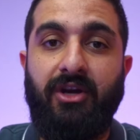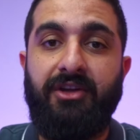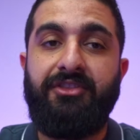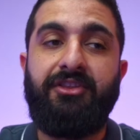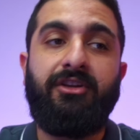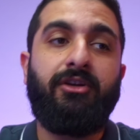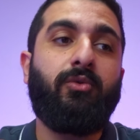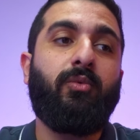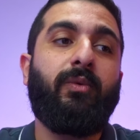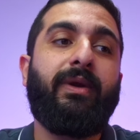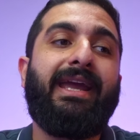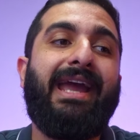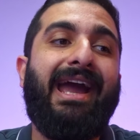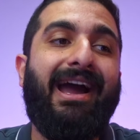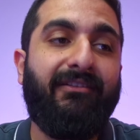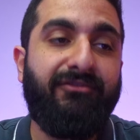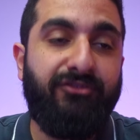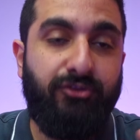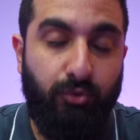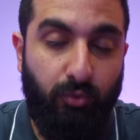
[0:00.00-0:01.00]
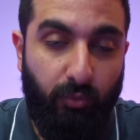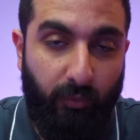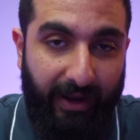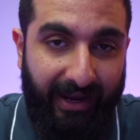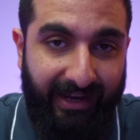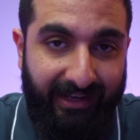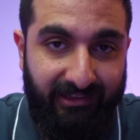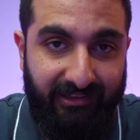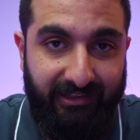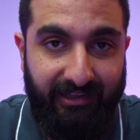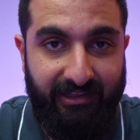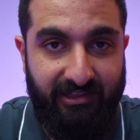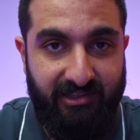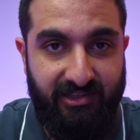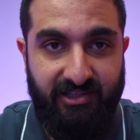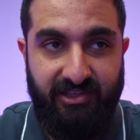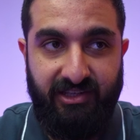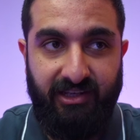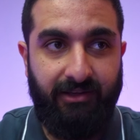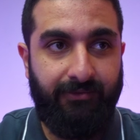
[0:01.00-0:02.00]
I think we have to wait and
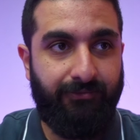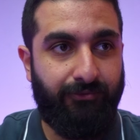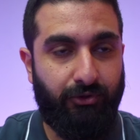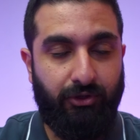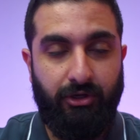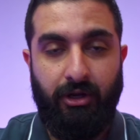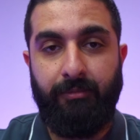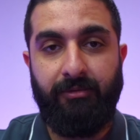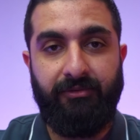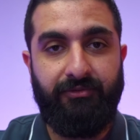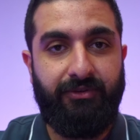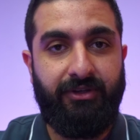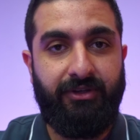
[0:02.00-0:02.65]
see for a couple of